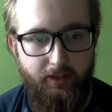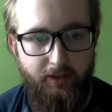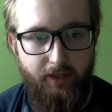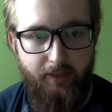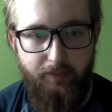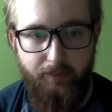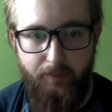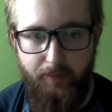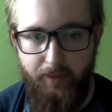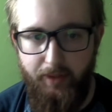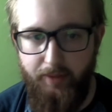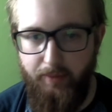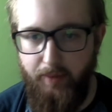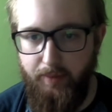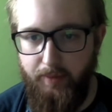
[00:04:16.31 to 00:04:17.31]
to implement at
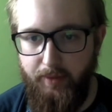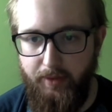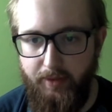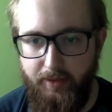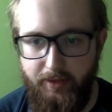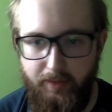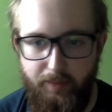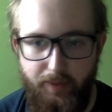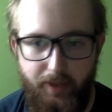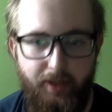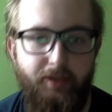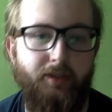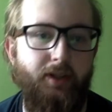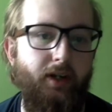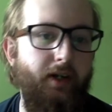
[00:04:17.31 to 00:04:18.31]
the moment, something
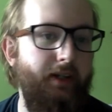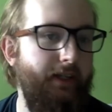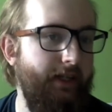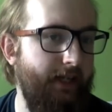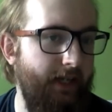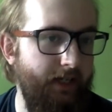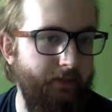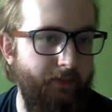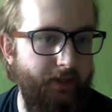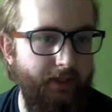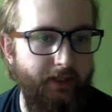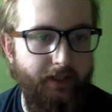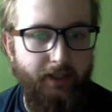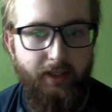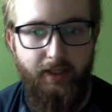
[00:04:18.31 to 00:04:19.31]
you start at the academy,